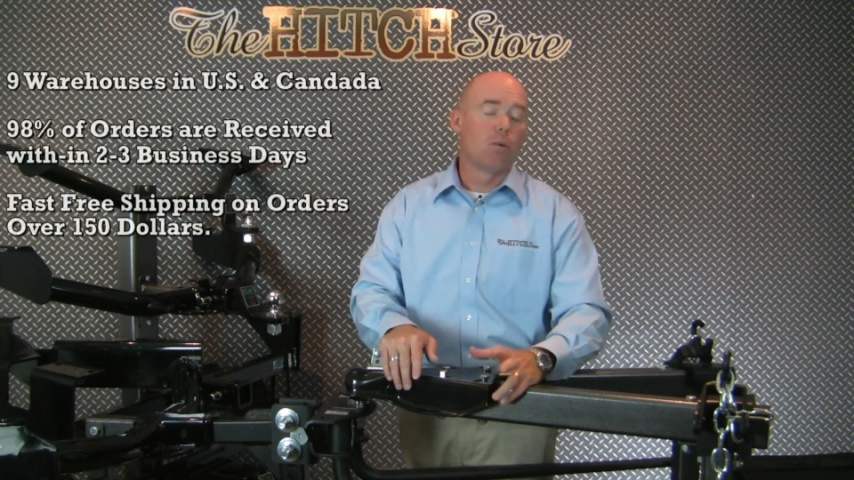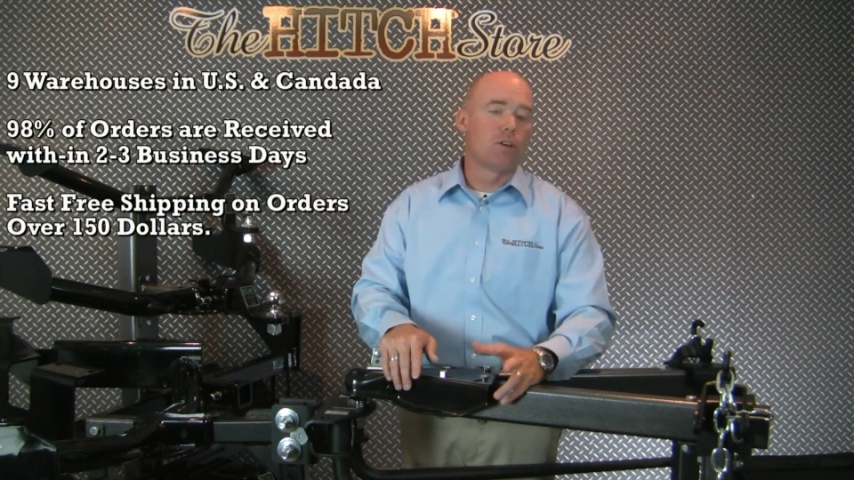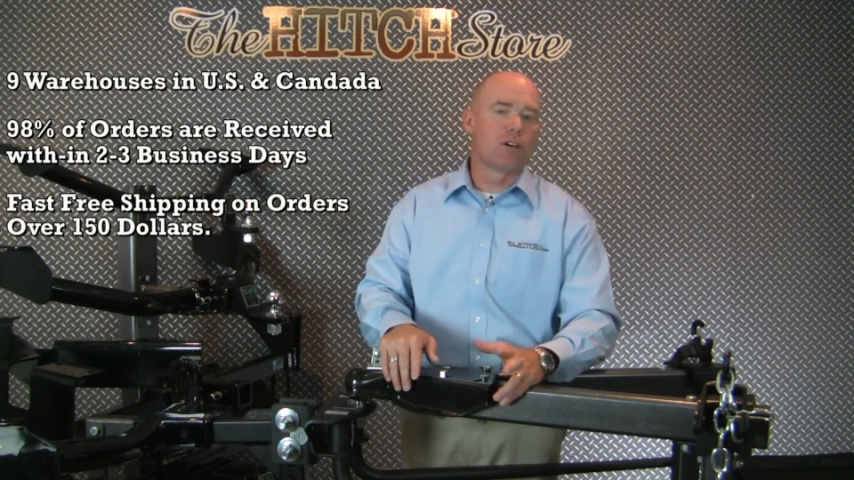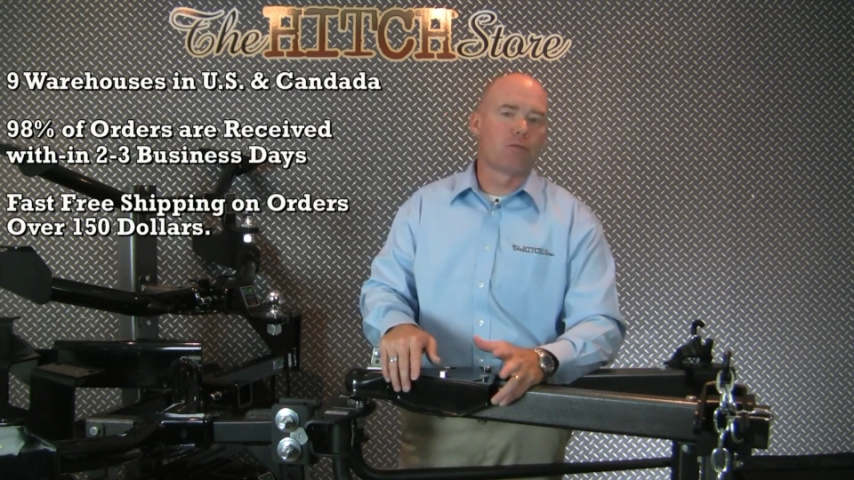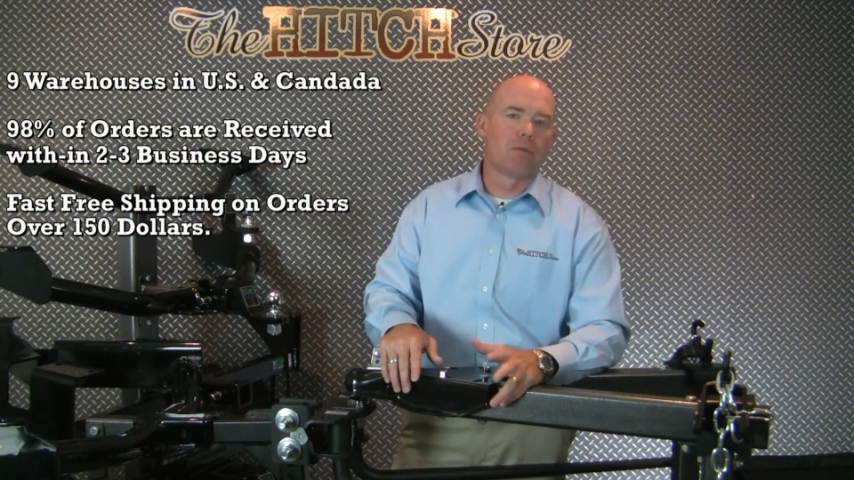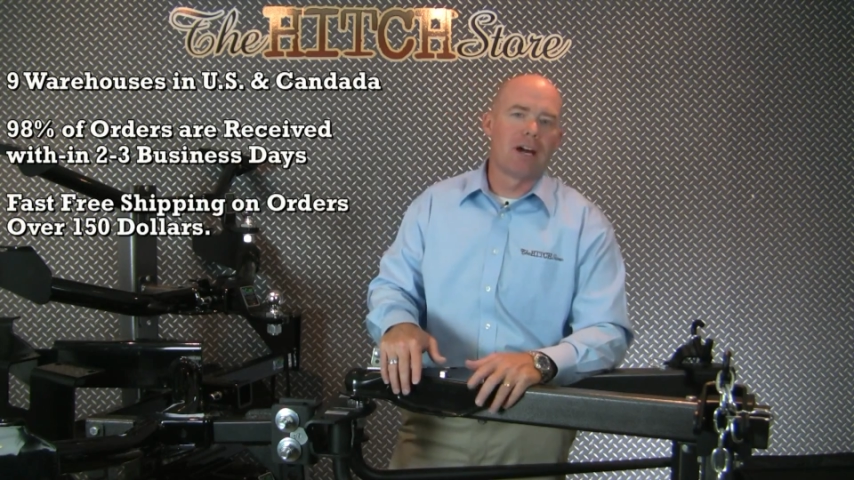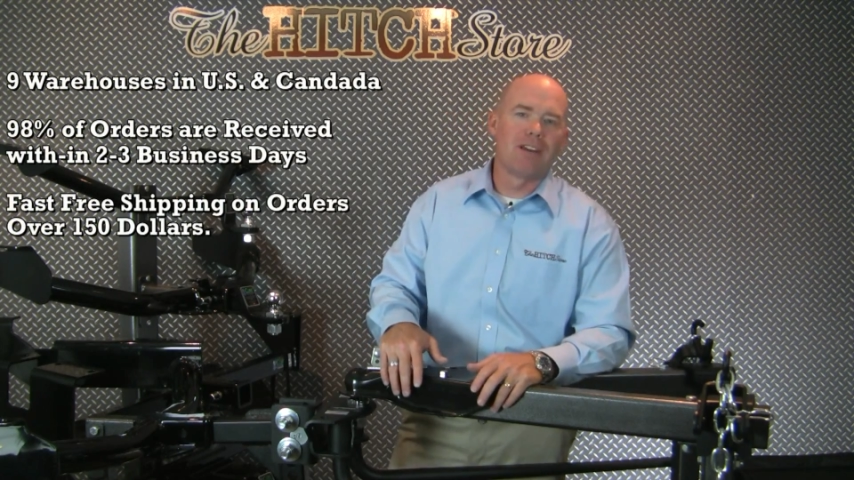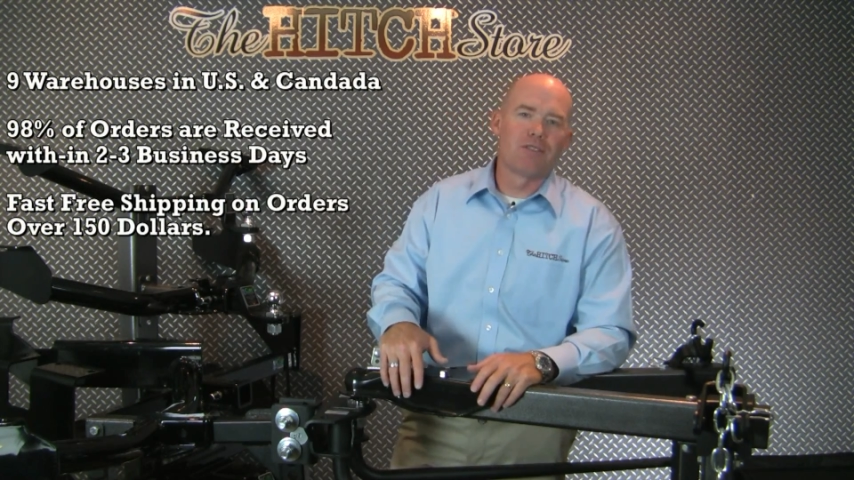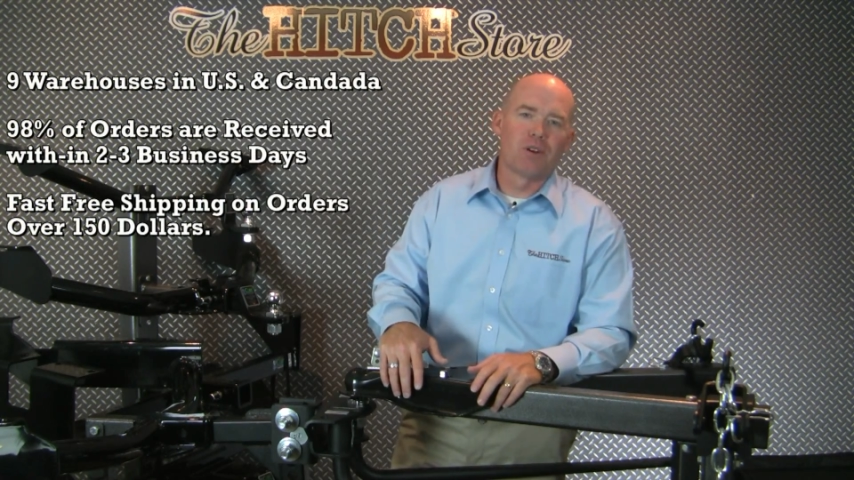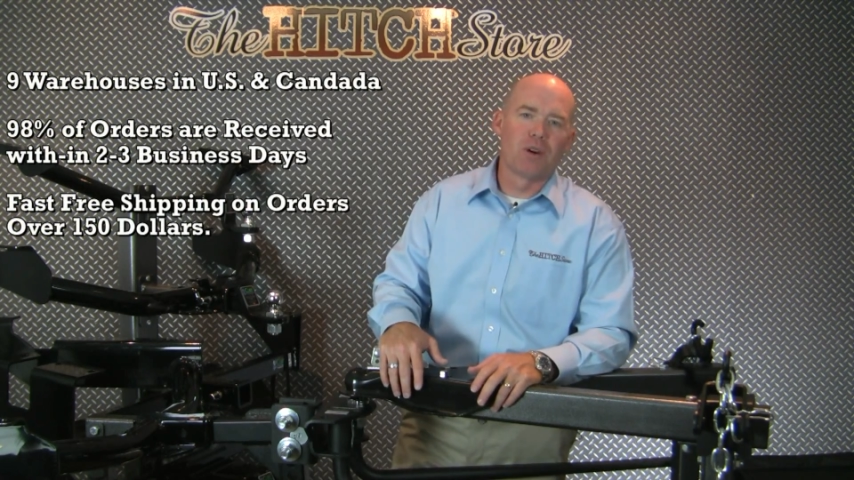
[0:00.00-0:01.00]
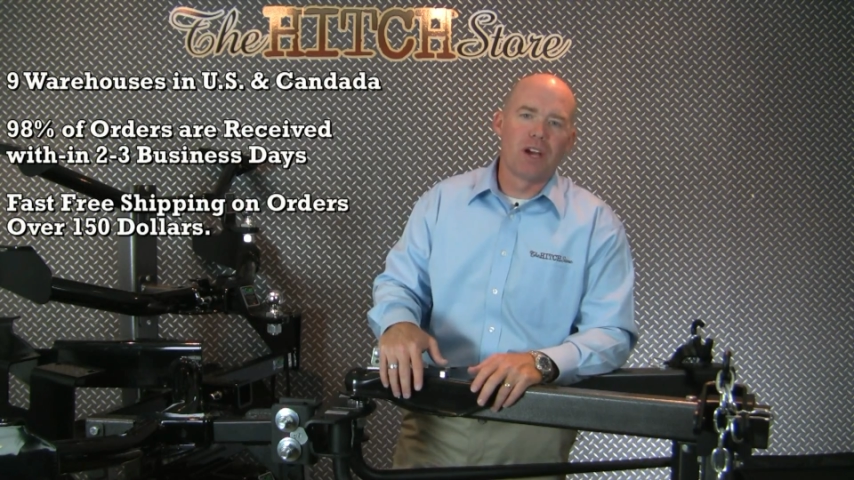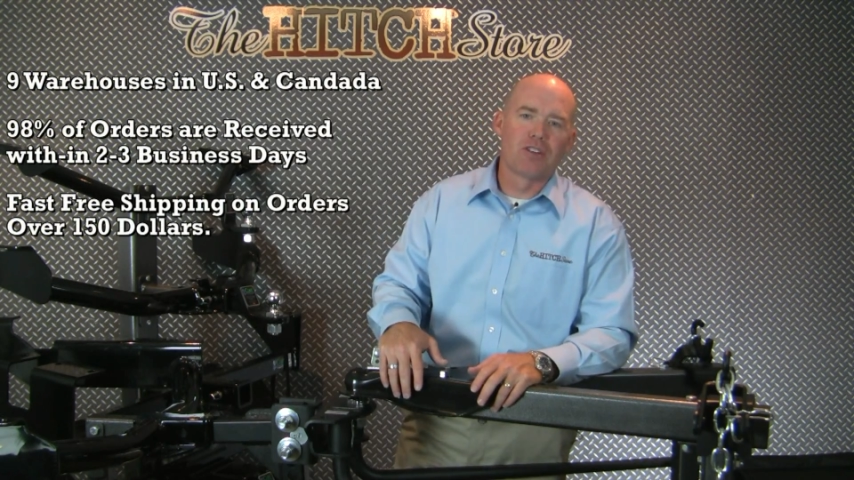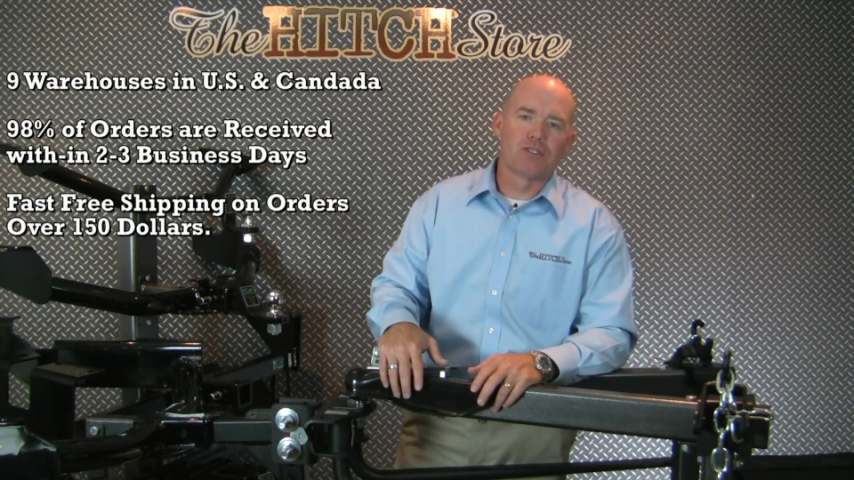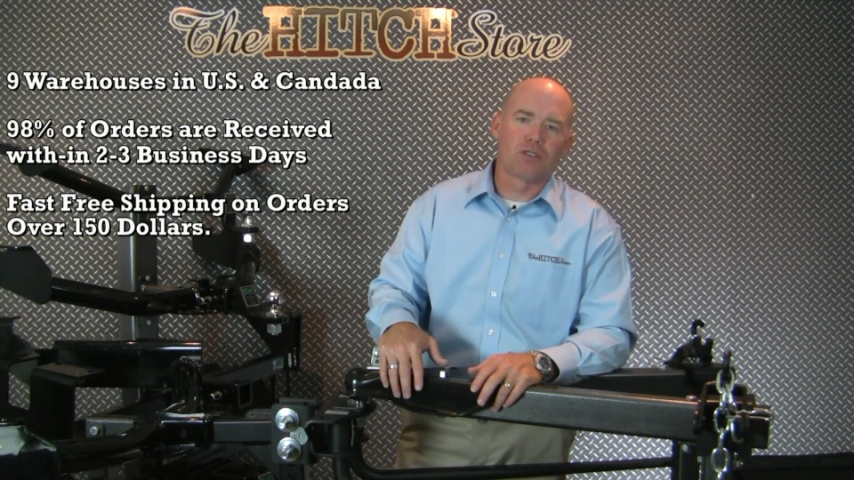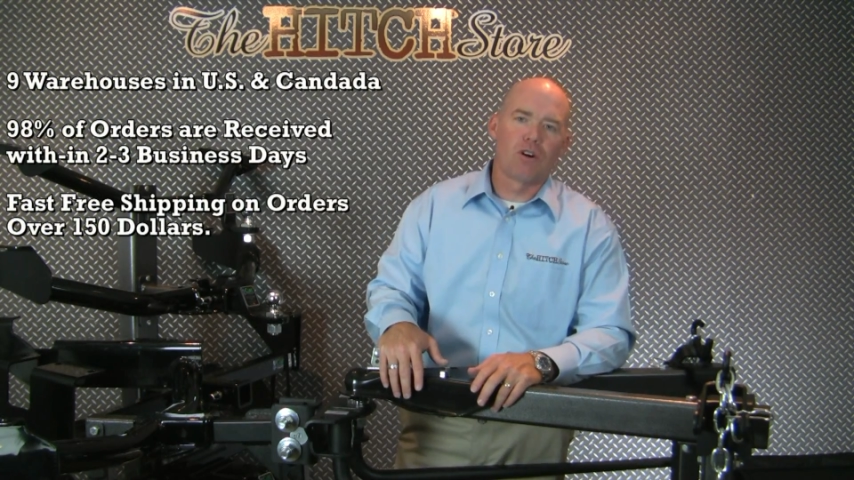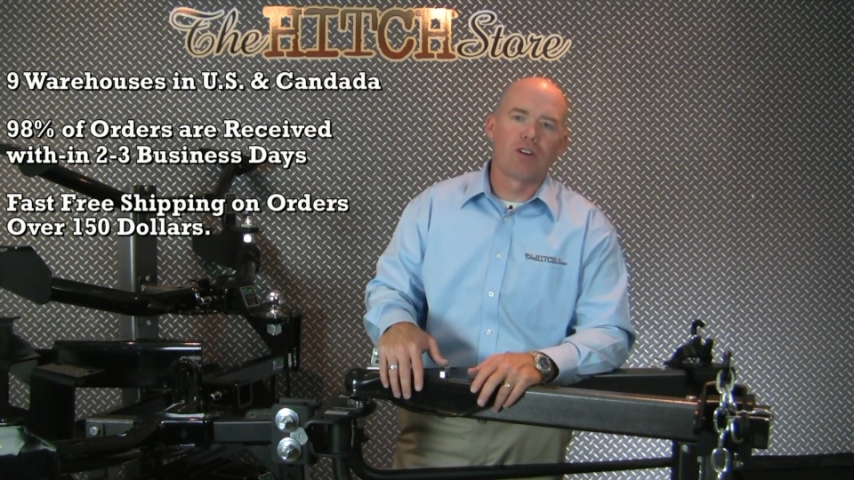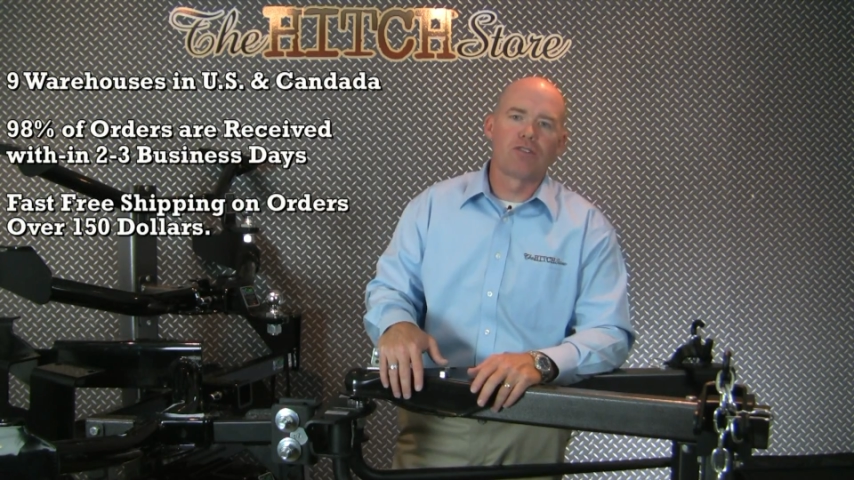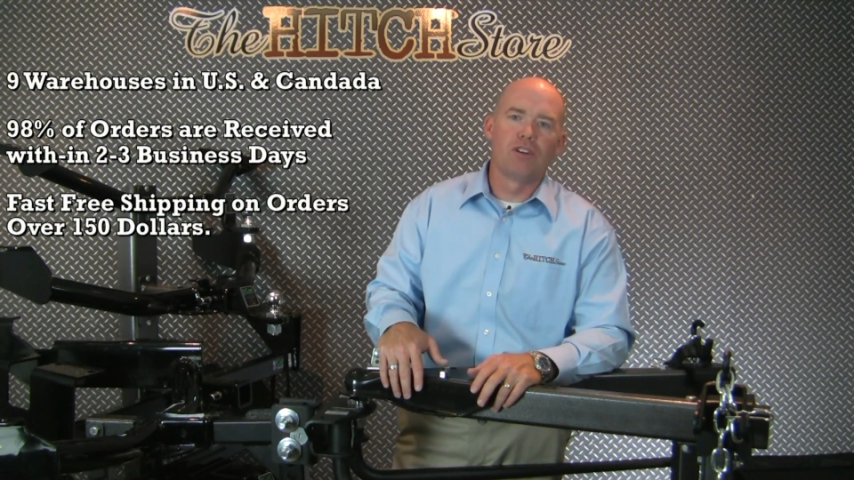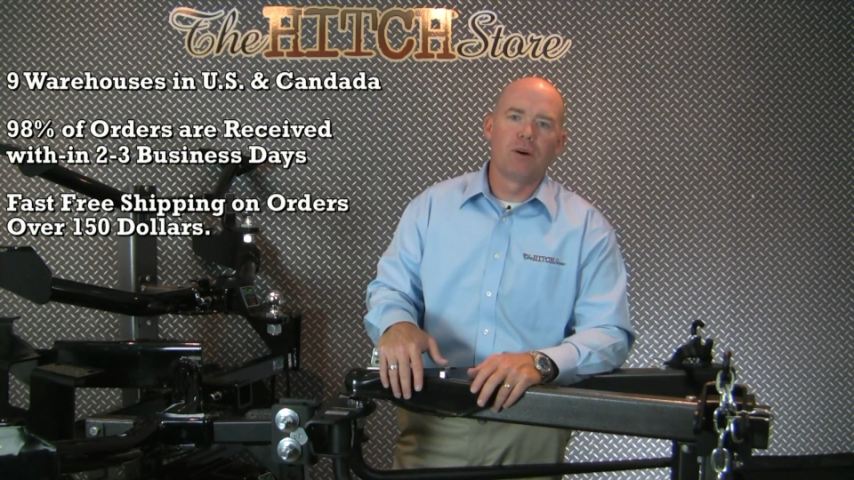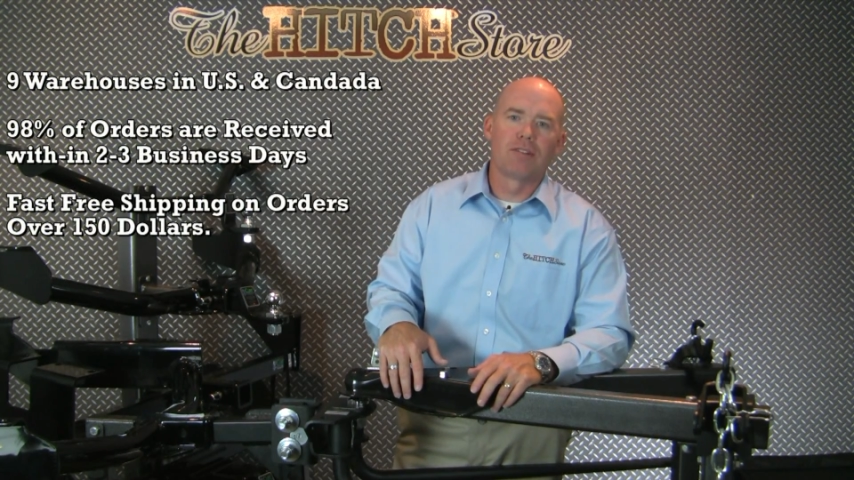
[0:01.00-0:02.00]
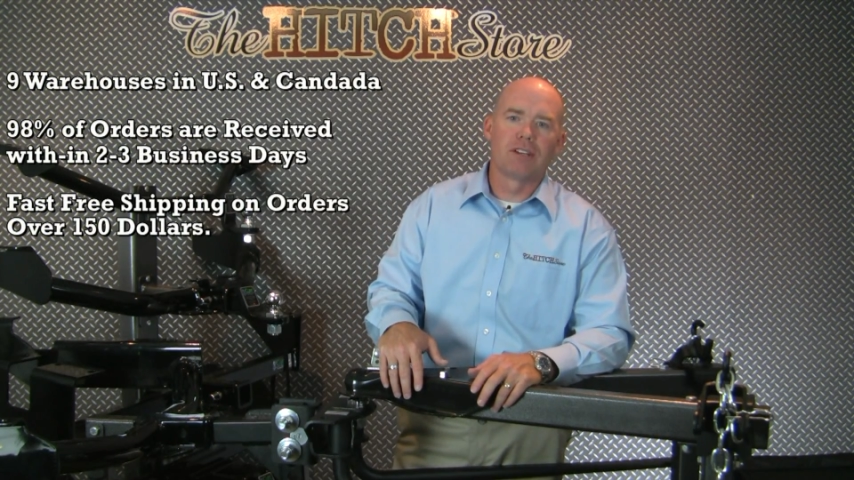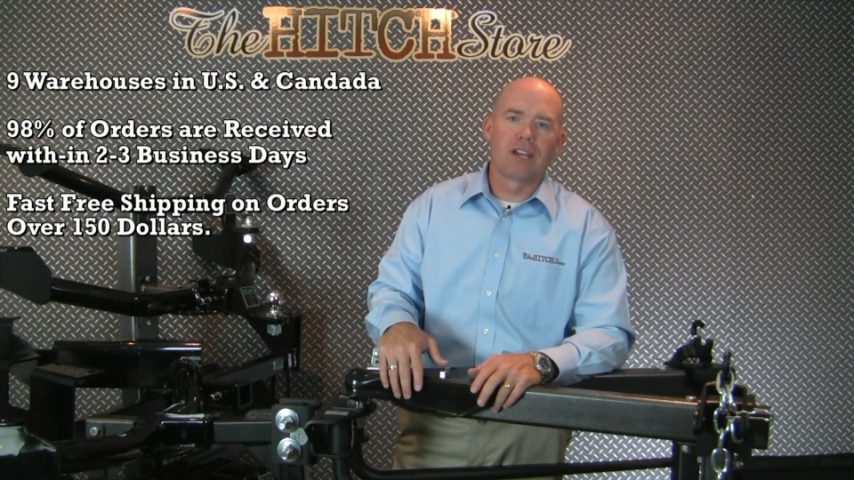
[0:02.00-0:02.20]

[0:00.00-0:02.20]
We ship from 9 different locations across the U.S.